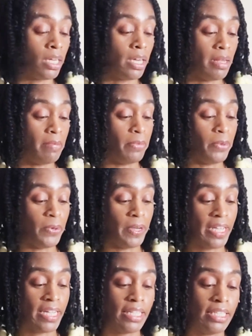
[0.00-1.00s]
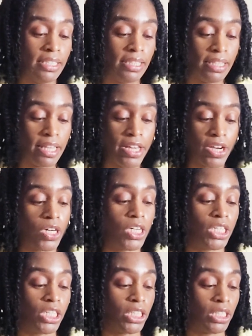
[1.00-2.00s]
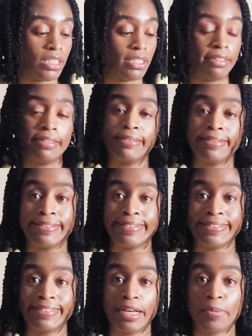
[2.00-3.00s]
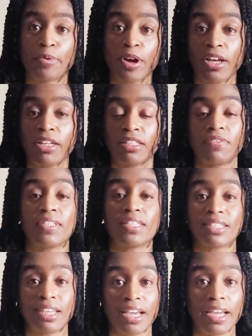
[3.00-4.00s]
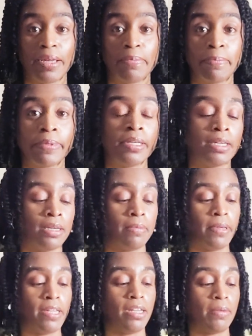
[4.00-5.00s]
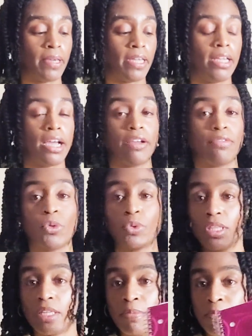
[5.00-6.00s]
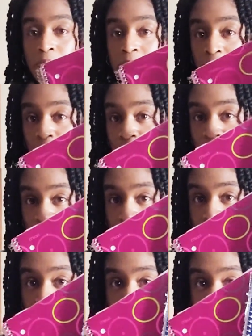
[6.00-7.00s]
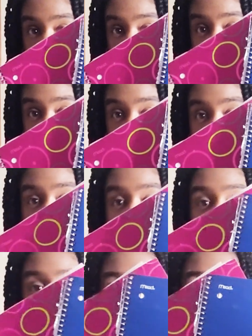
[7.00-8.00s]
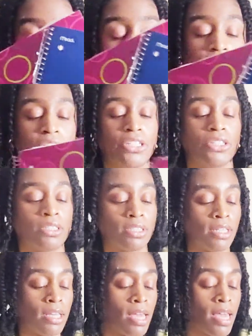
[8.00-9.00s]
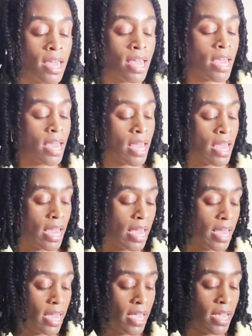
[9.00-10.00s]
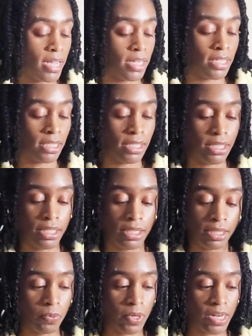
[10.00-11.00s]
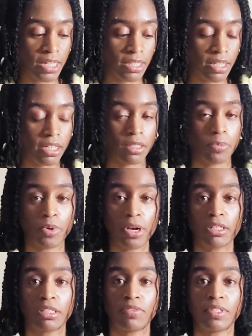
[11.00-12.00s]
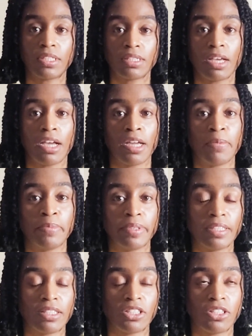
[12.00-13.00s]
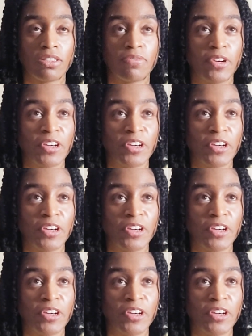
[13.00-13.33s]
And boy, they are a product of its time. But anyway, I wrote them in these thingamajiggers. And when I say it's a product of its time, it's just